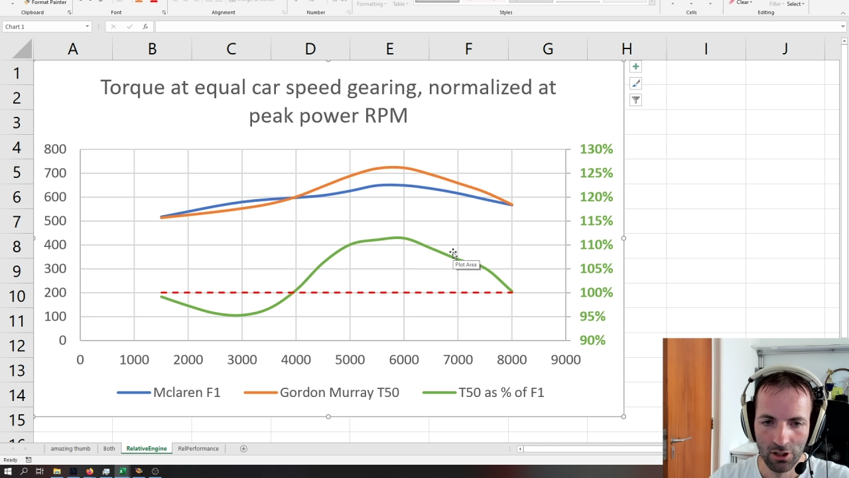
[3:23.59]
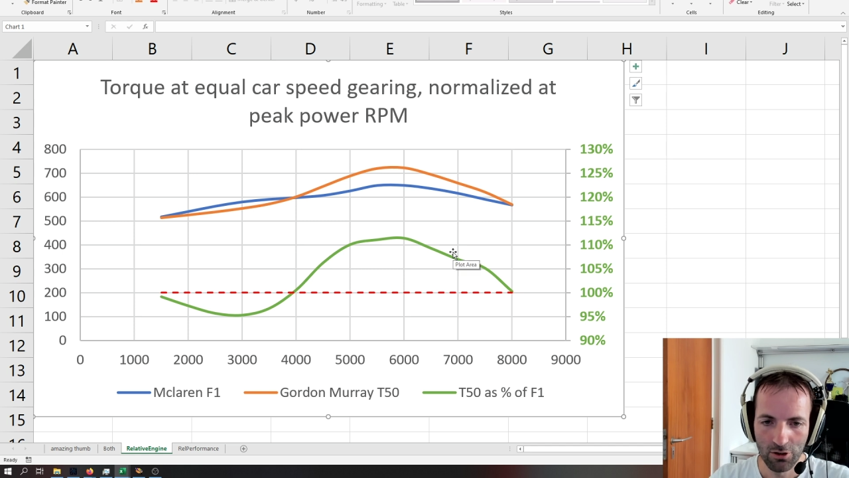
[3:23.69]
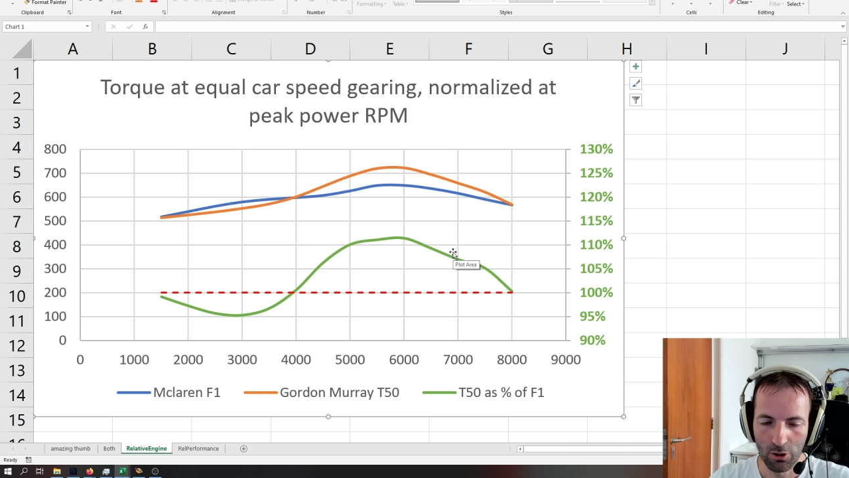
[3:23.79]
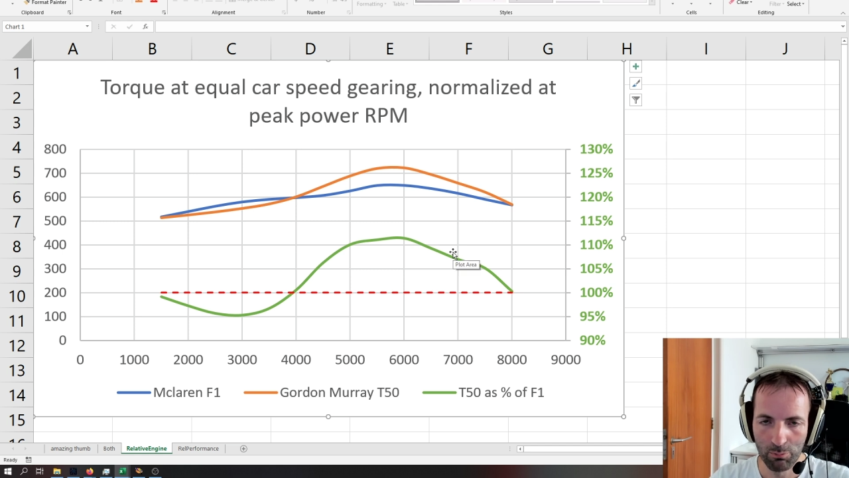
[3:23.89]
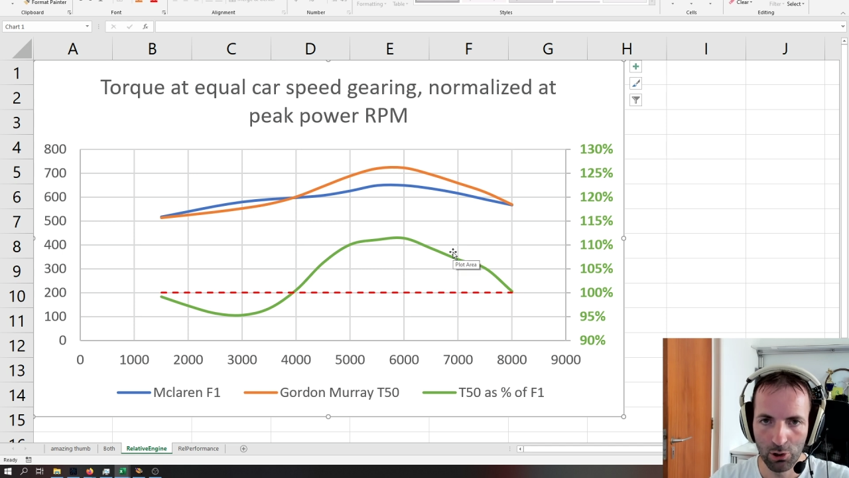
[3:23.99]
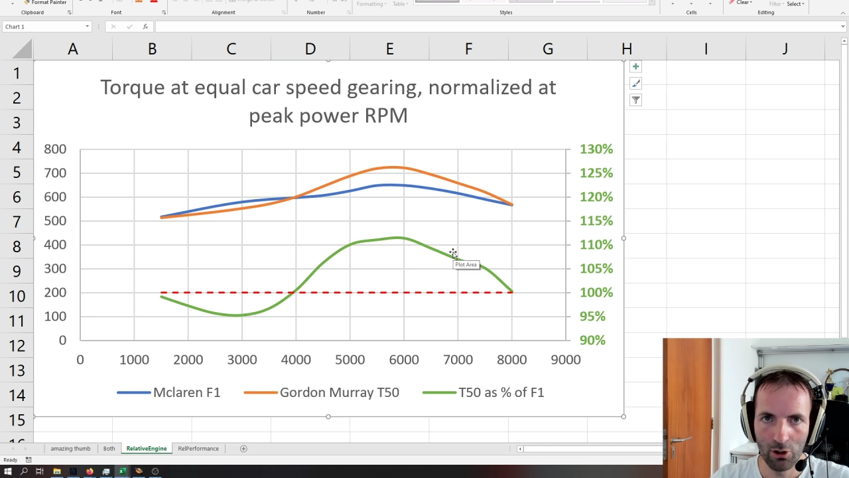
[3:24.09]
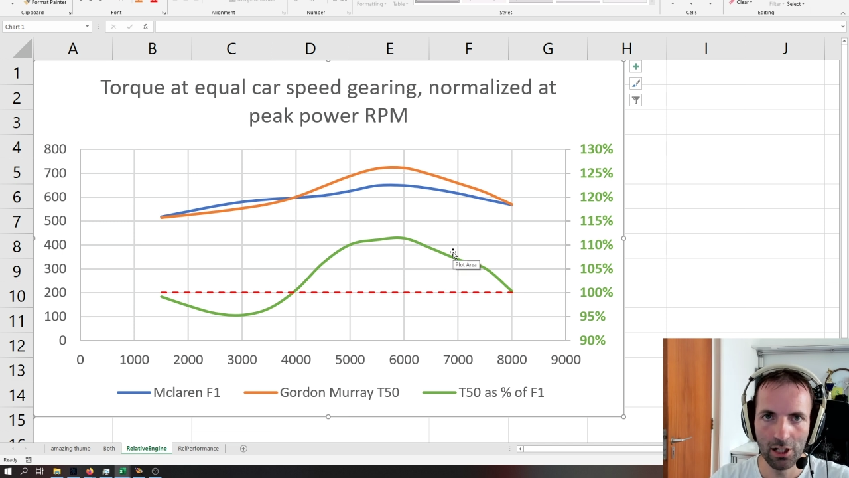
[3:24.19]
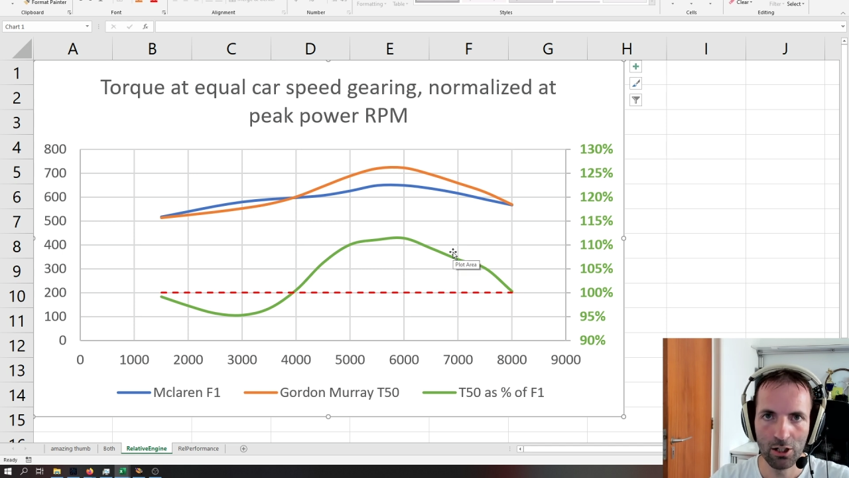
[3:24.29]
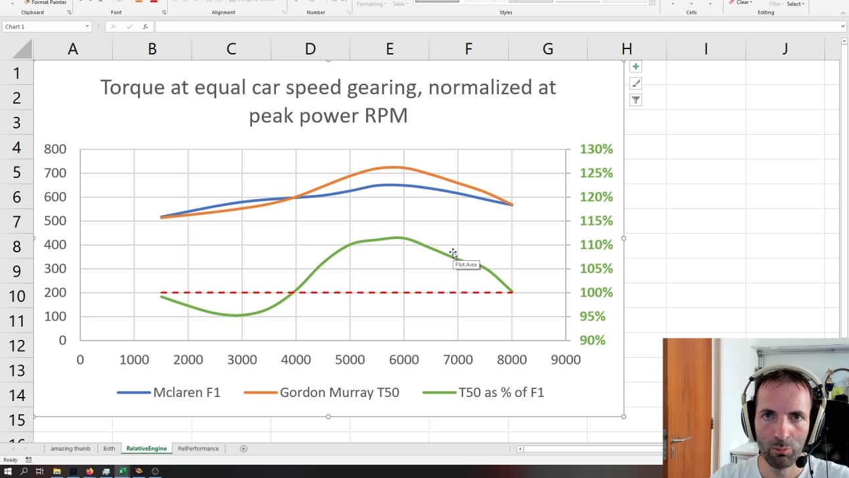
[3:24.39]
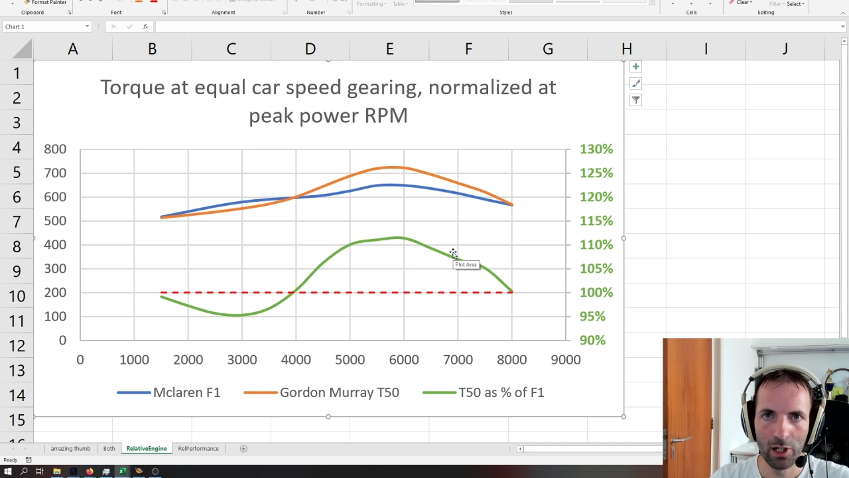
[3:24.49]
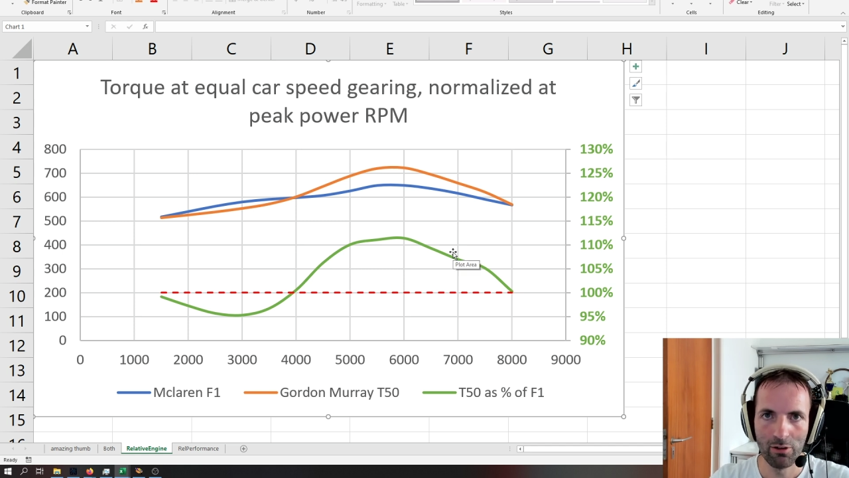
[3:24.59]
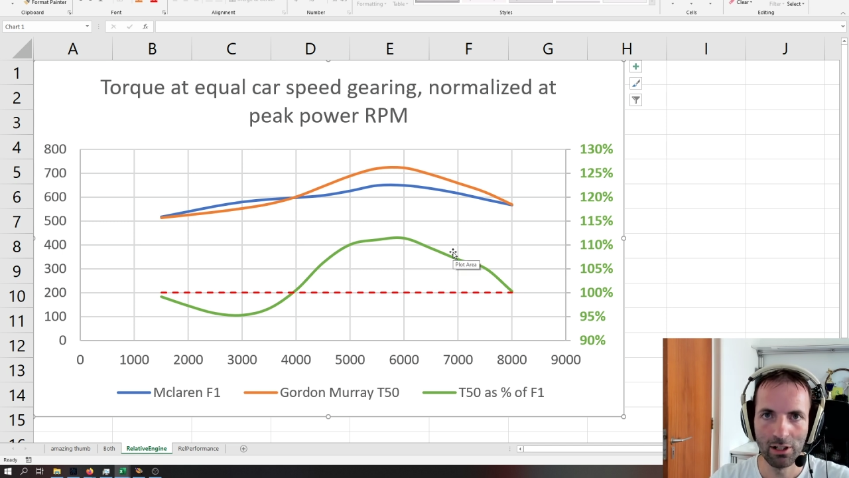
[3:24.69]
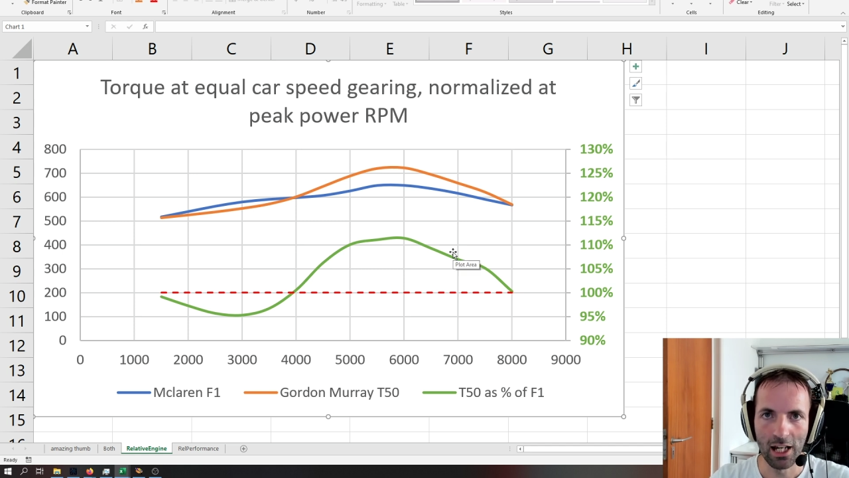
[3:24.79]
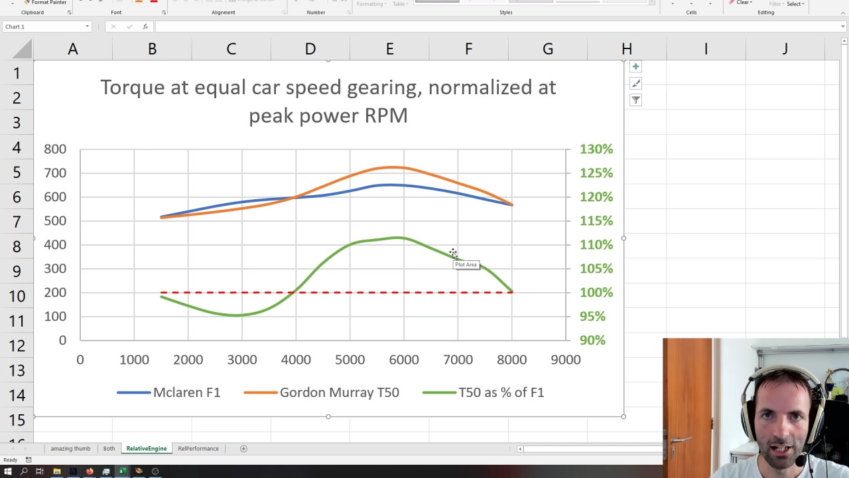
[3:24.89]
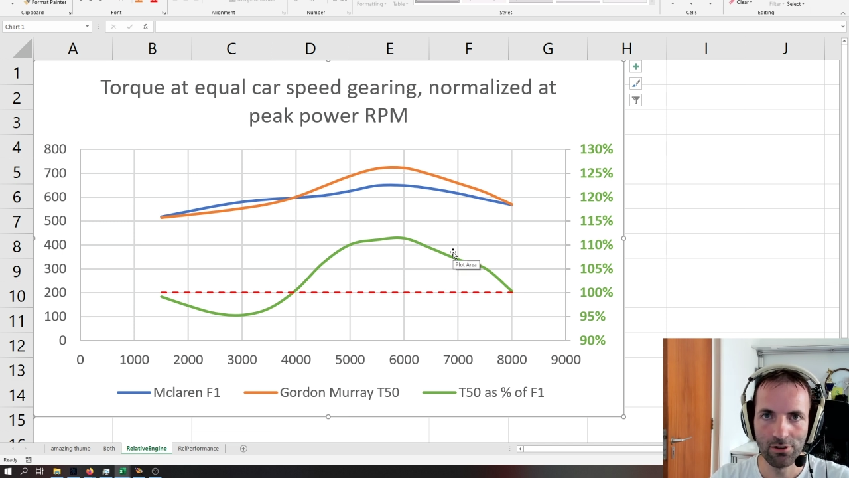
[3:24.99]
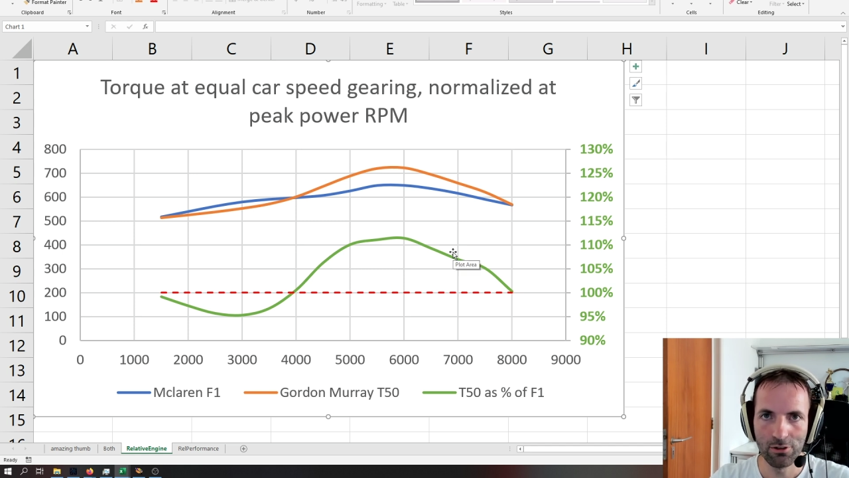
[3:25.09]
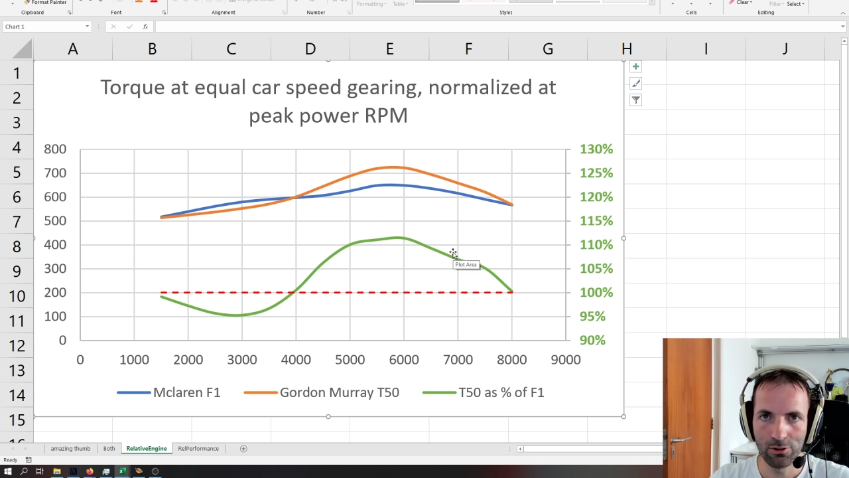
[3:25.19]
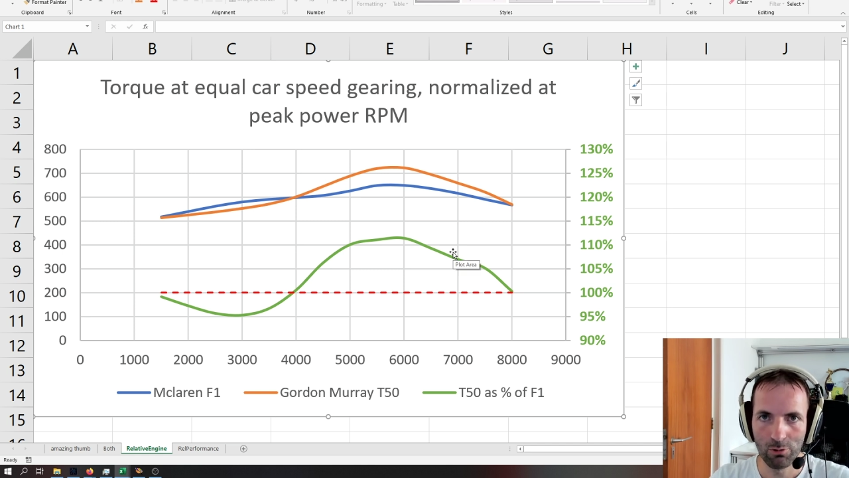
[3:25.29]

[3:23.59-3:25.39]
So purely comparing the engines,